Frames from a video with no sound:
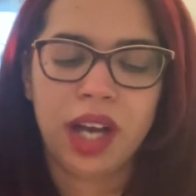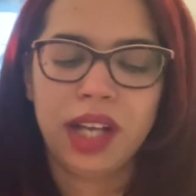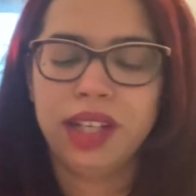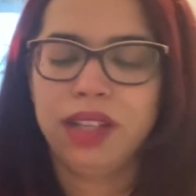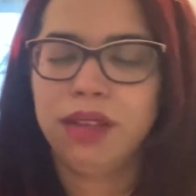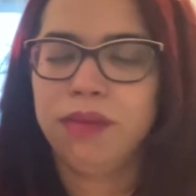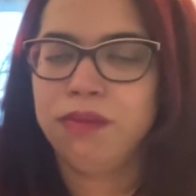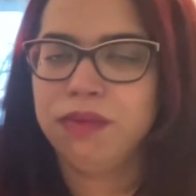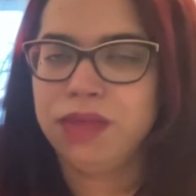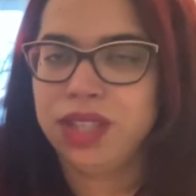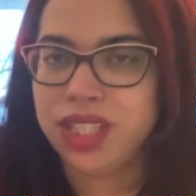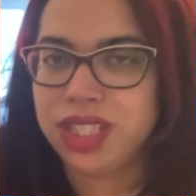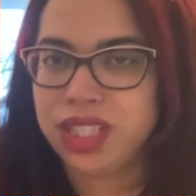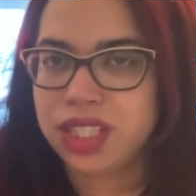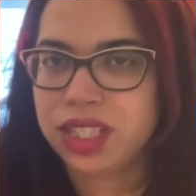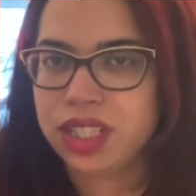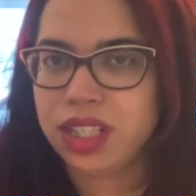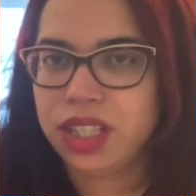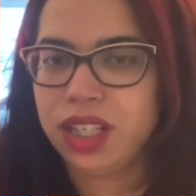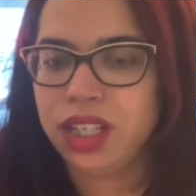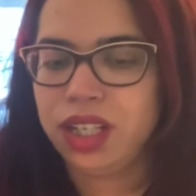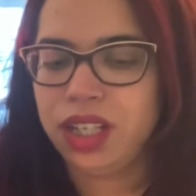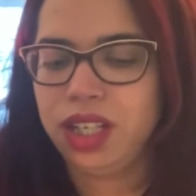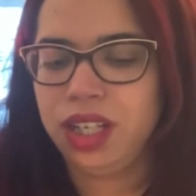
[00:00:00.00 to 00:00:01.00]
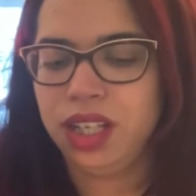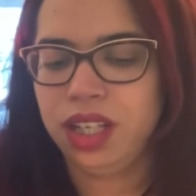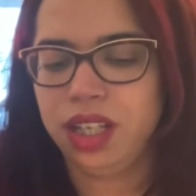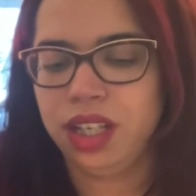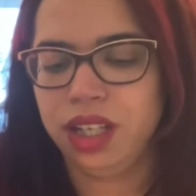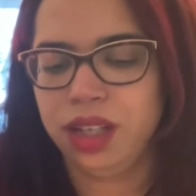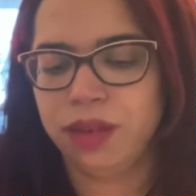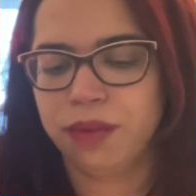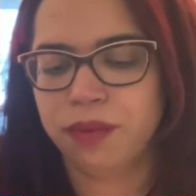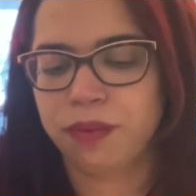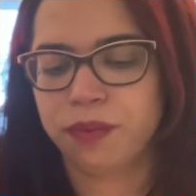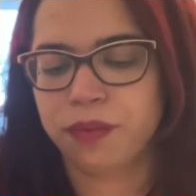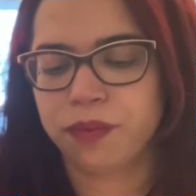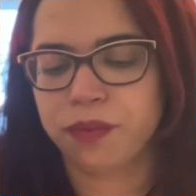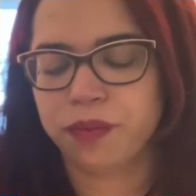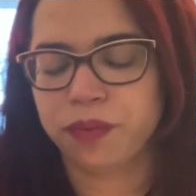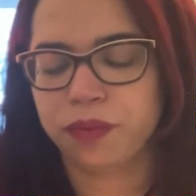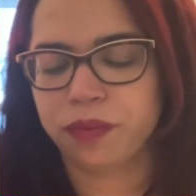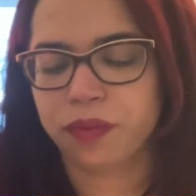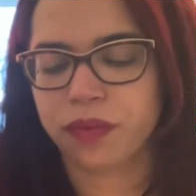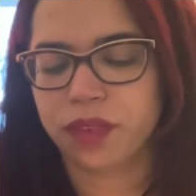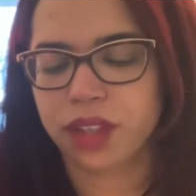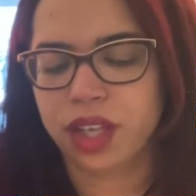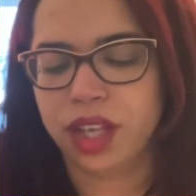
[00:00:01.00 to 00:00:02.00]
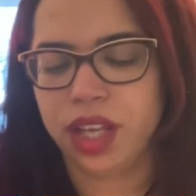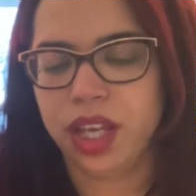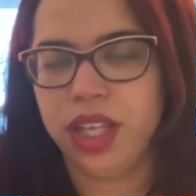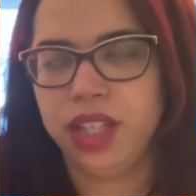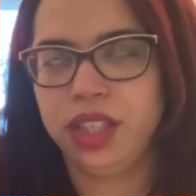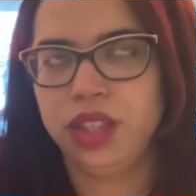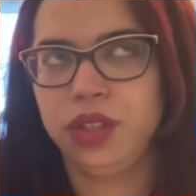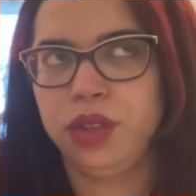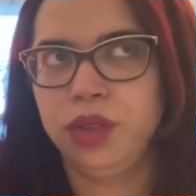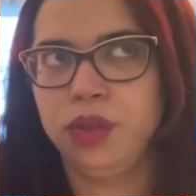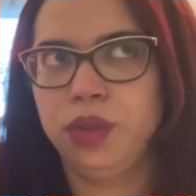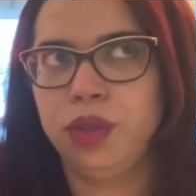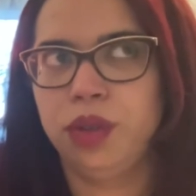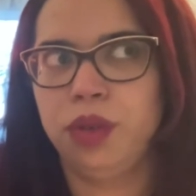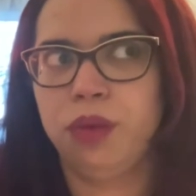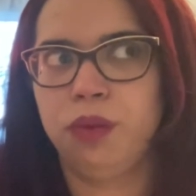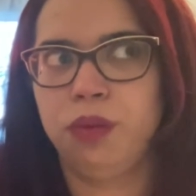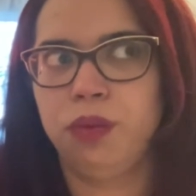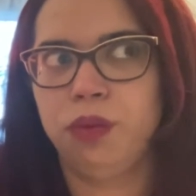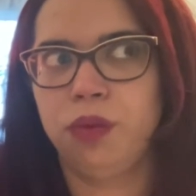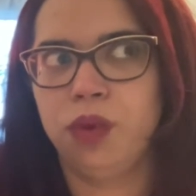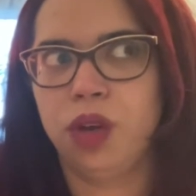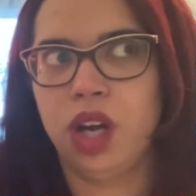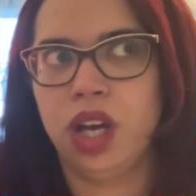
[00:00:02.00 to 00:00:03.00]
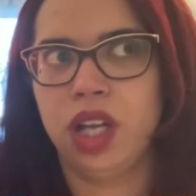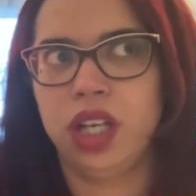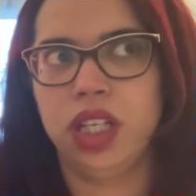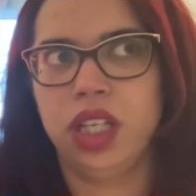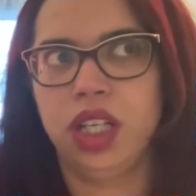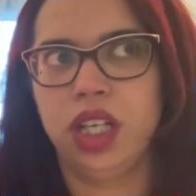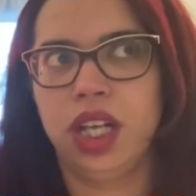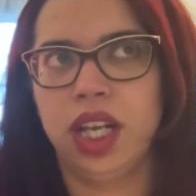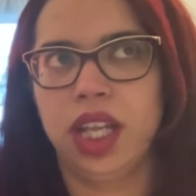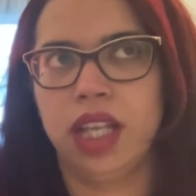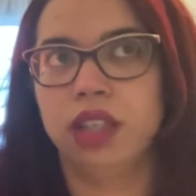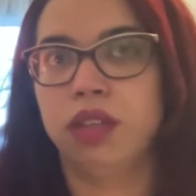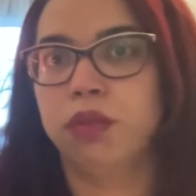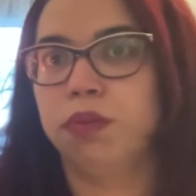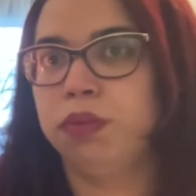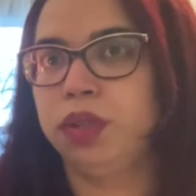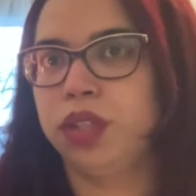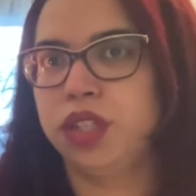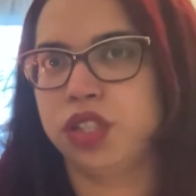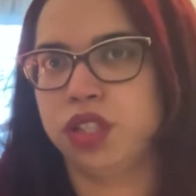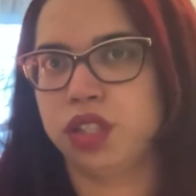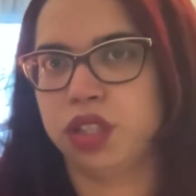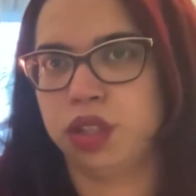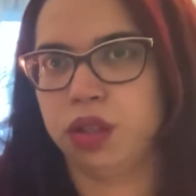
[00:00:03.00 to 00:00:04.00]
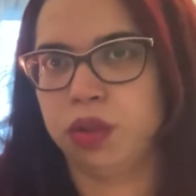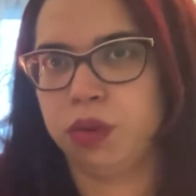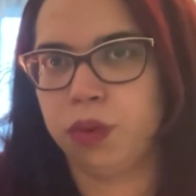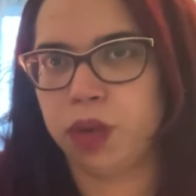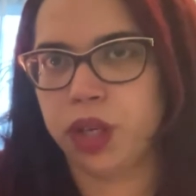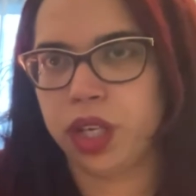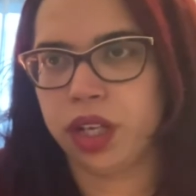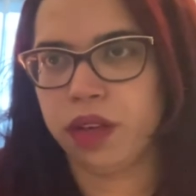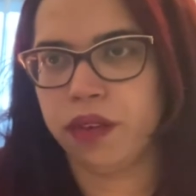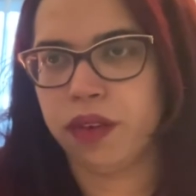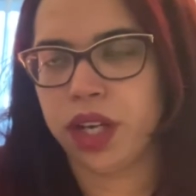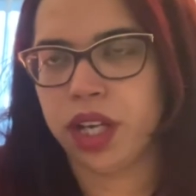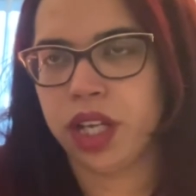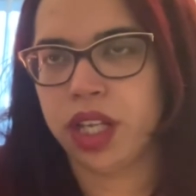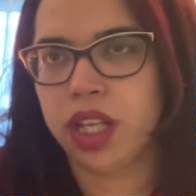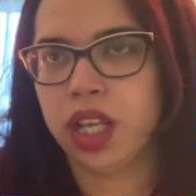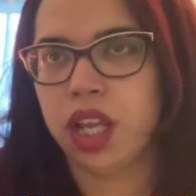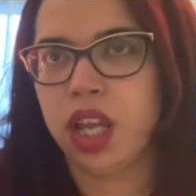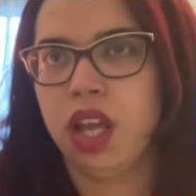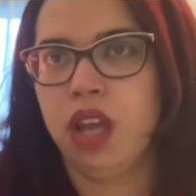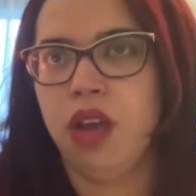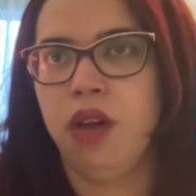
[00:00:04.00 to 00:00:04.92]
to miss it, and you don't want to like push it away, right?